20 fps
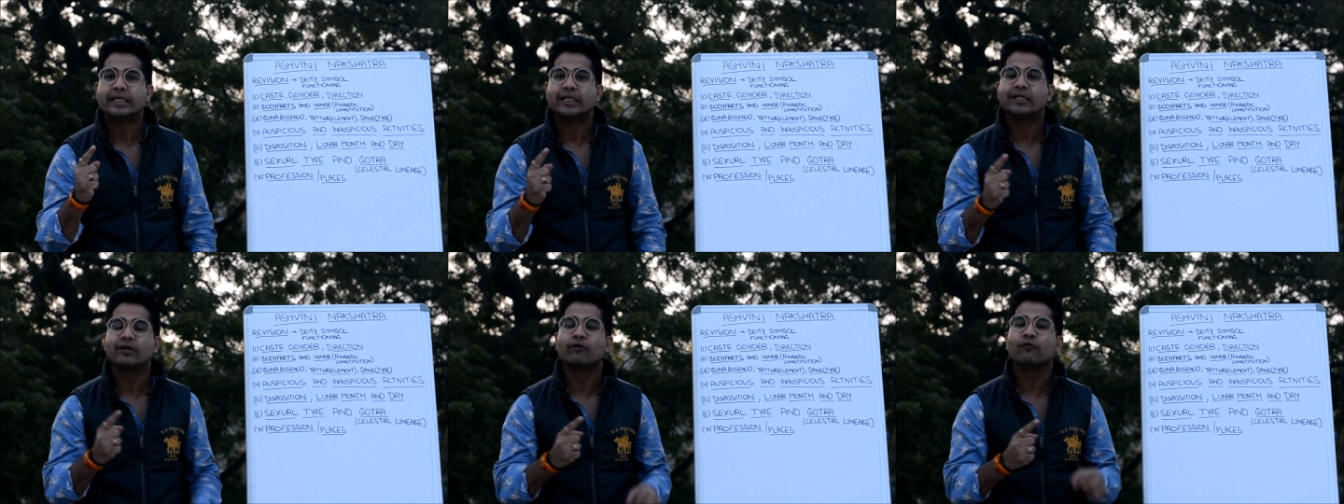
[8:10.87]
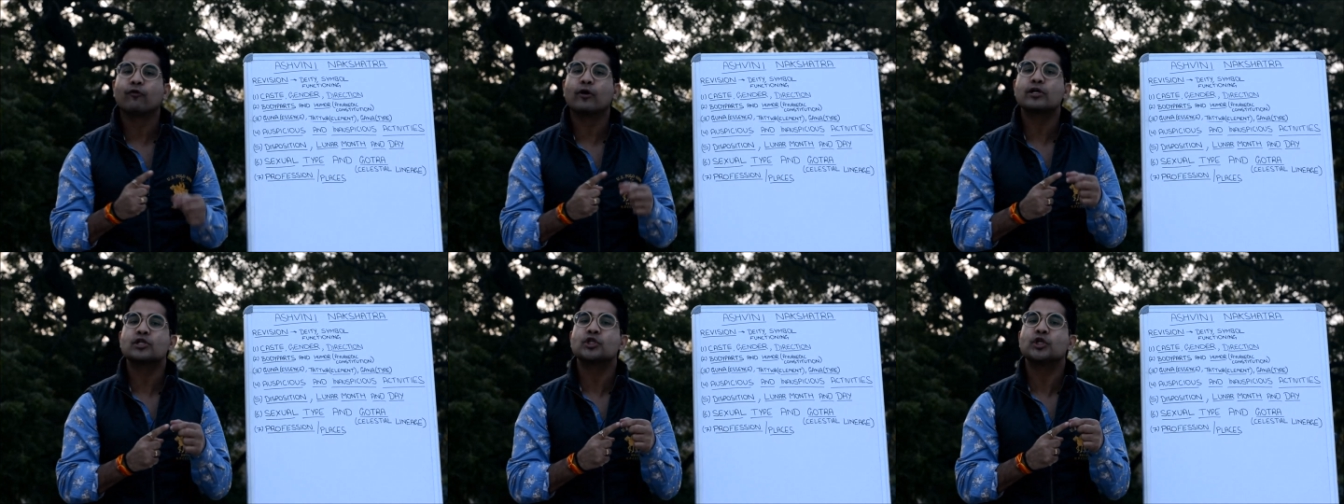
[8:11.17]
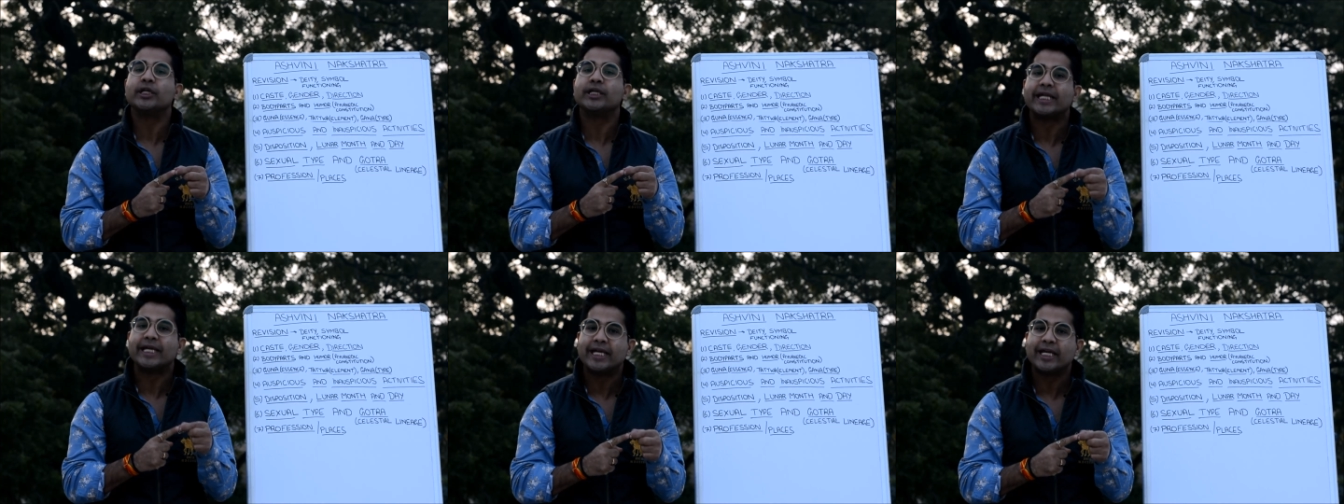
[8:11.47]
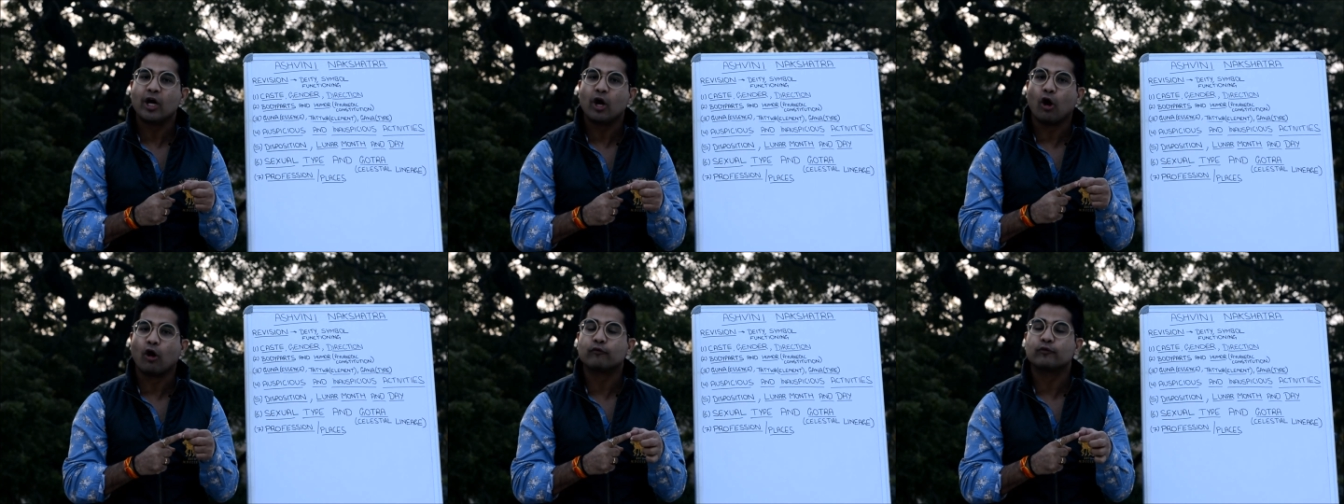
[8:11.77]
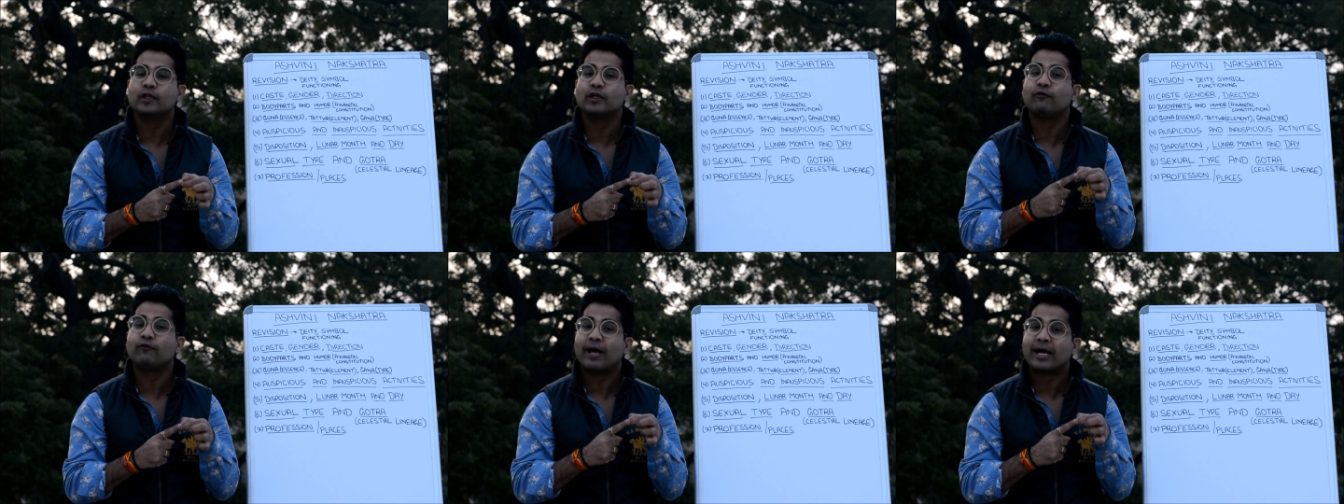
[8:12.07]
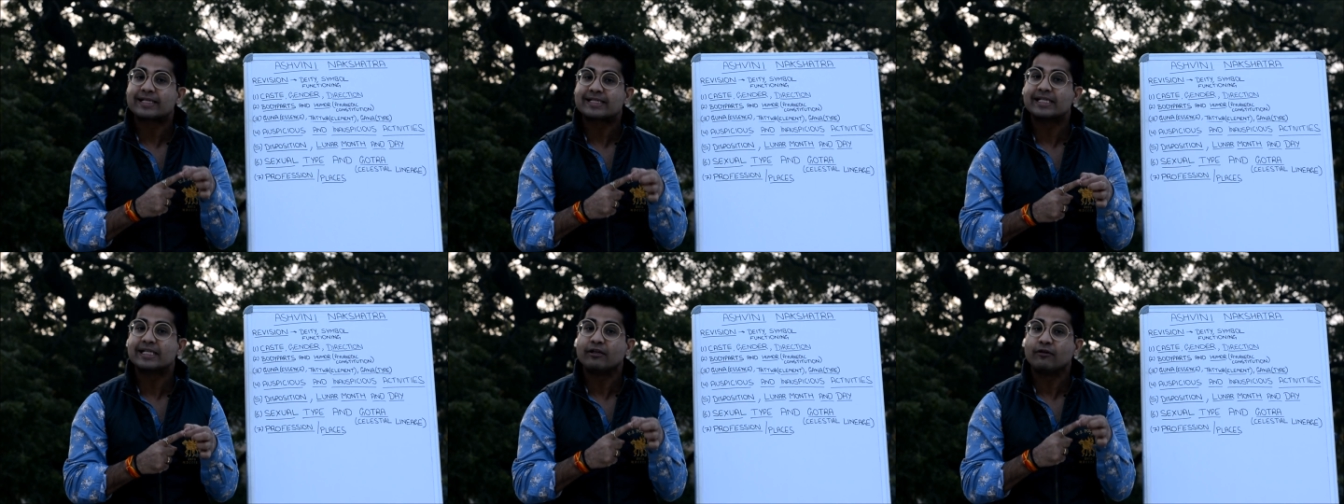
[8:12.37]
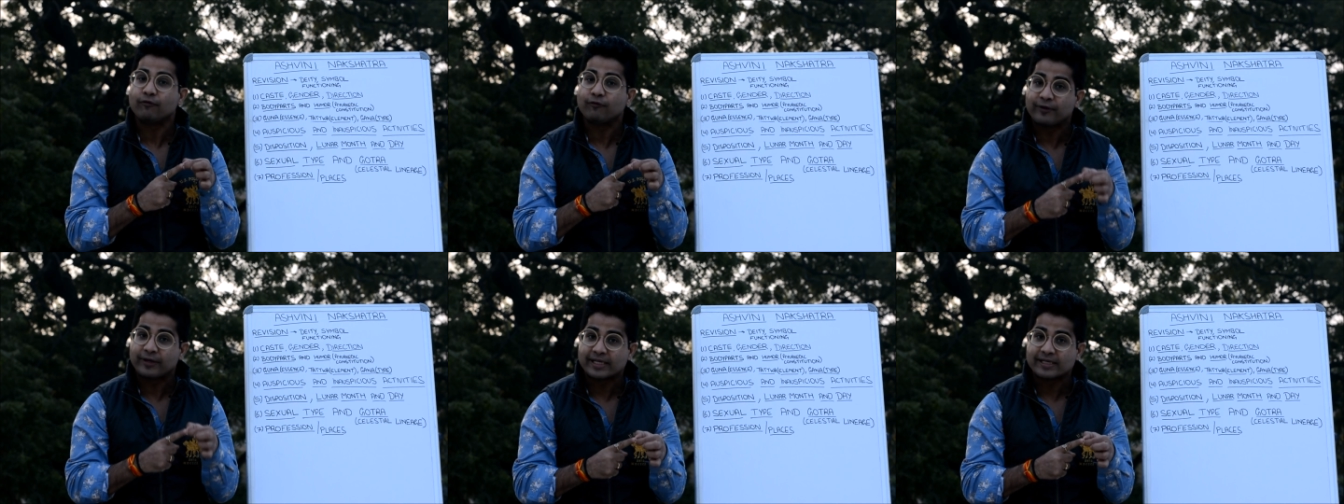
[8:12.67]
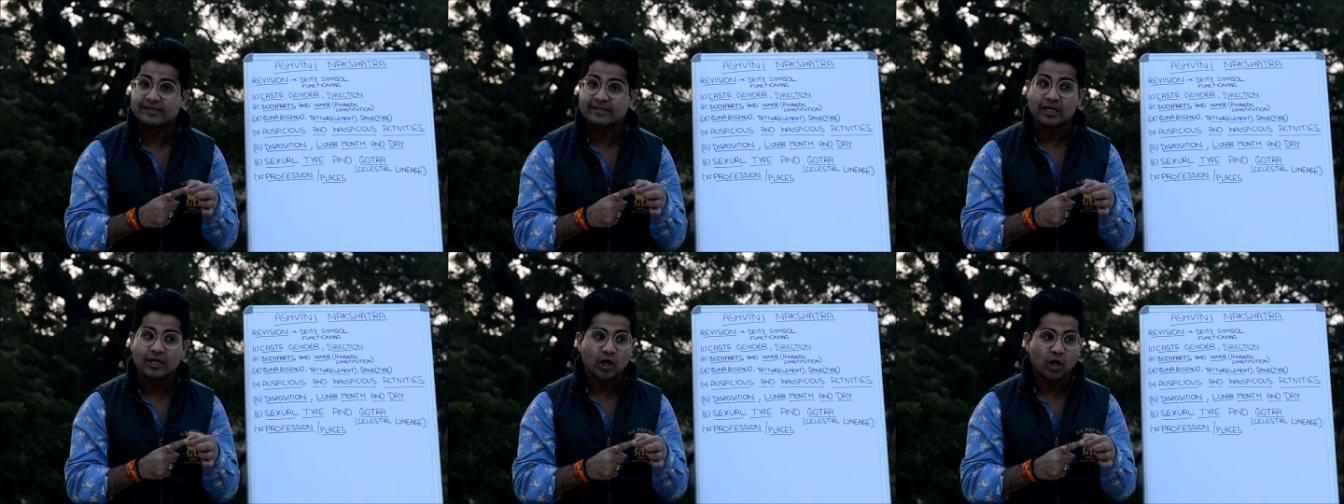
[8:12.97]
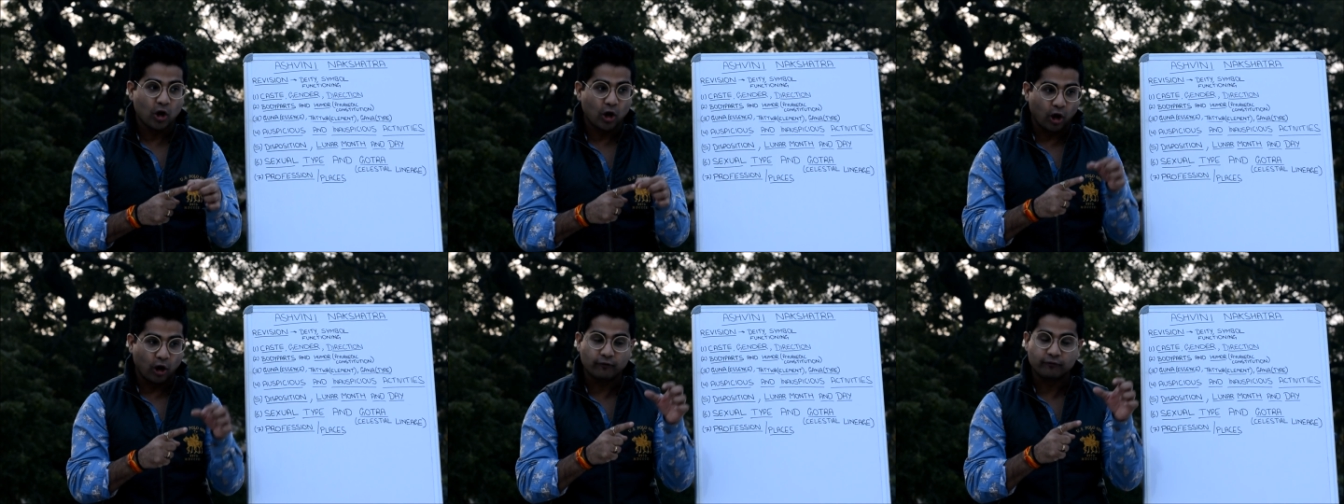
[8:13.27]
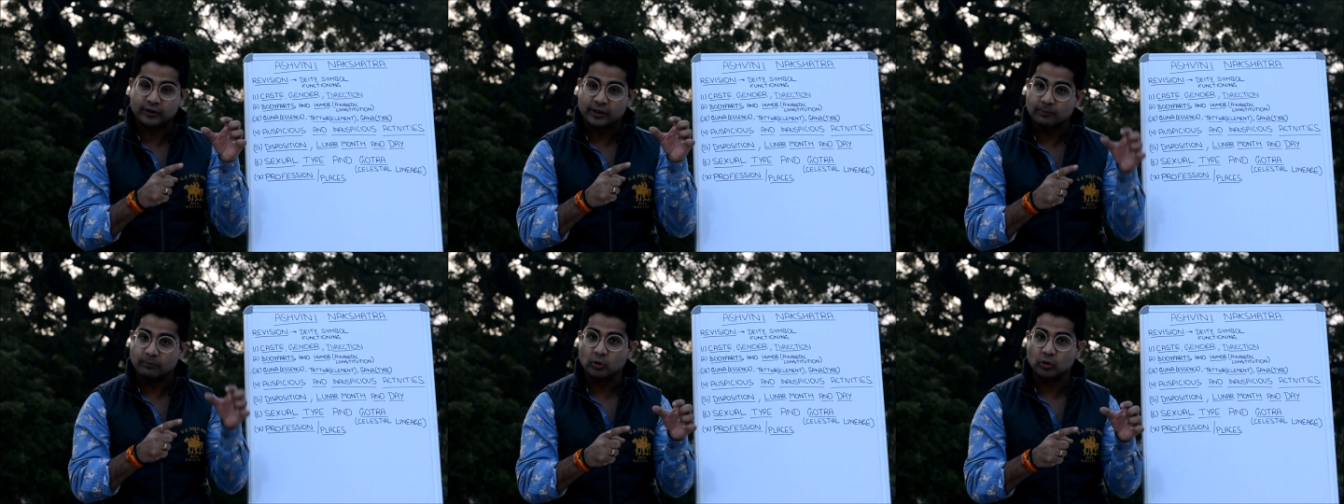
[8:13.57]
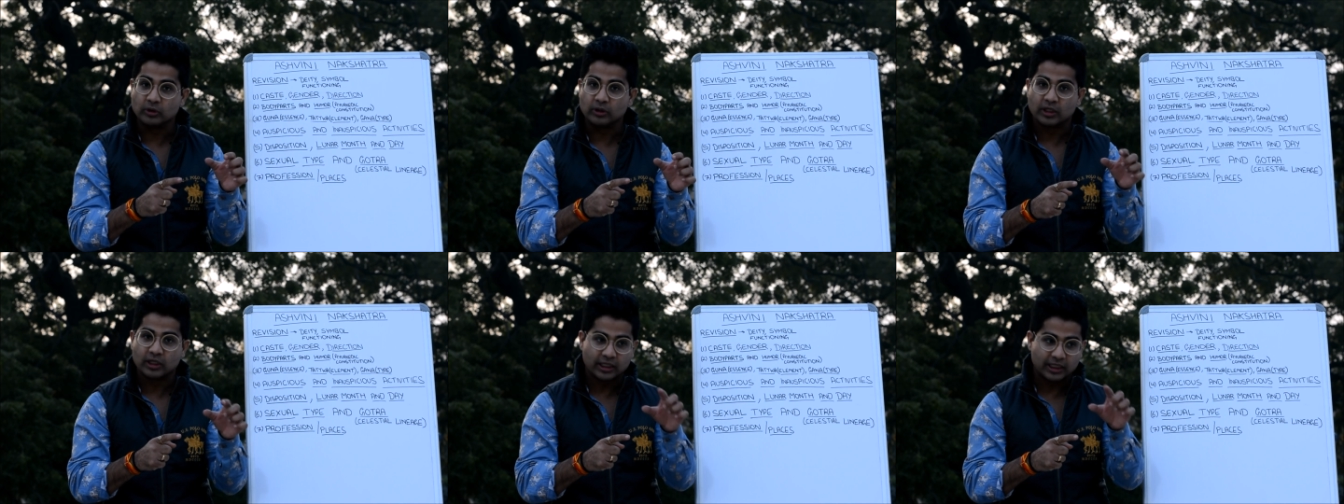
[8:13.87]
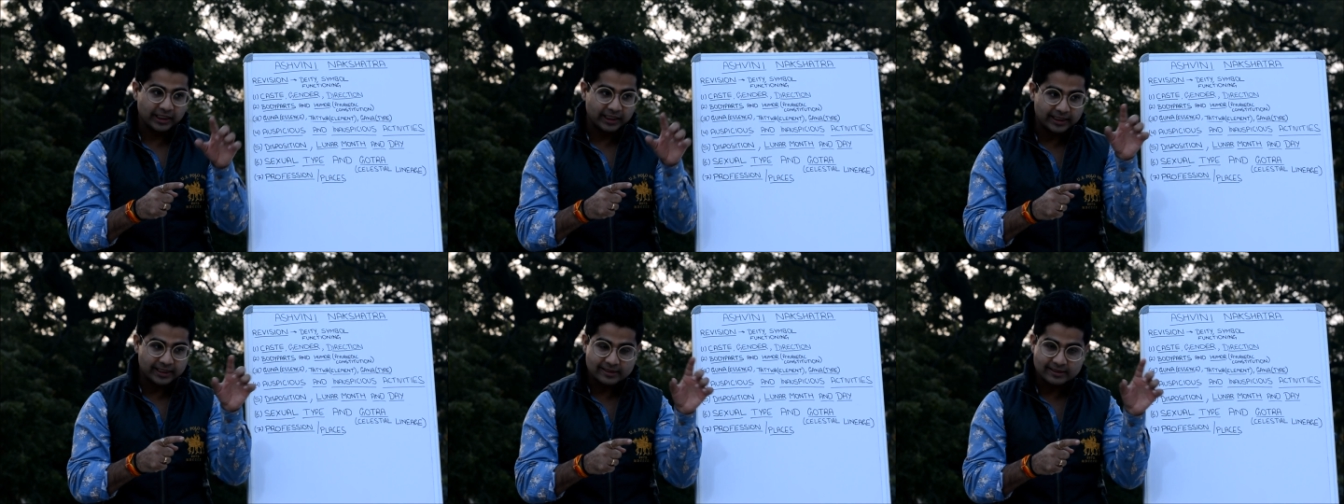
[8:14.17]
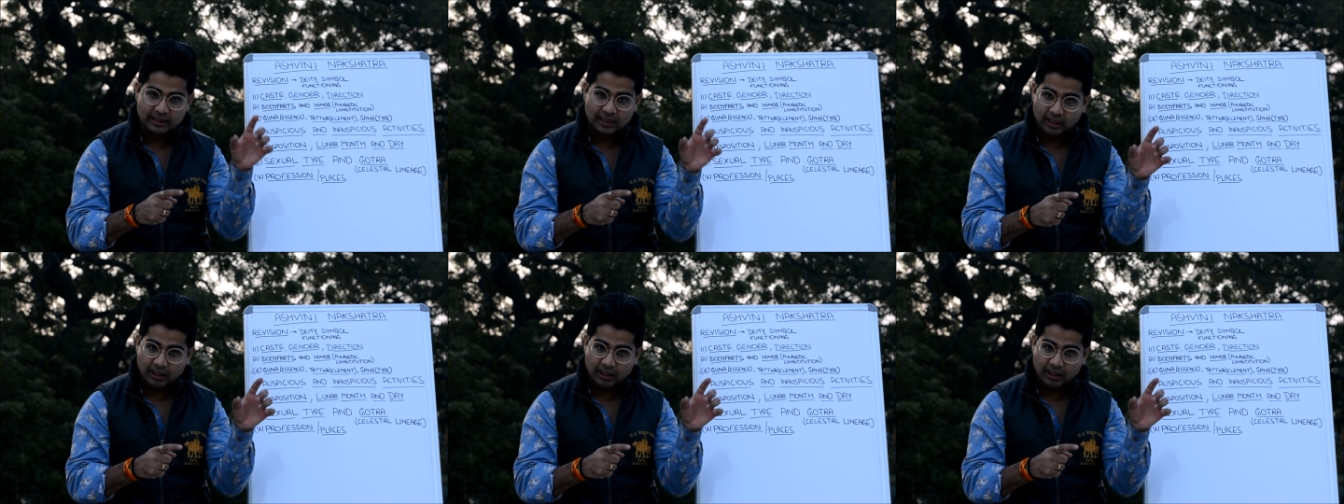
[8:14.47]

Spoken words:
the first day of the waxing phase of the moon in its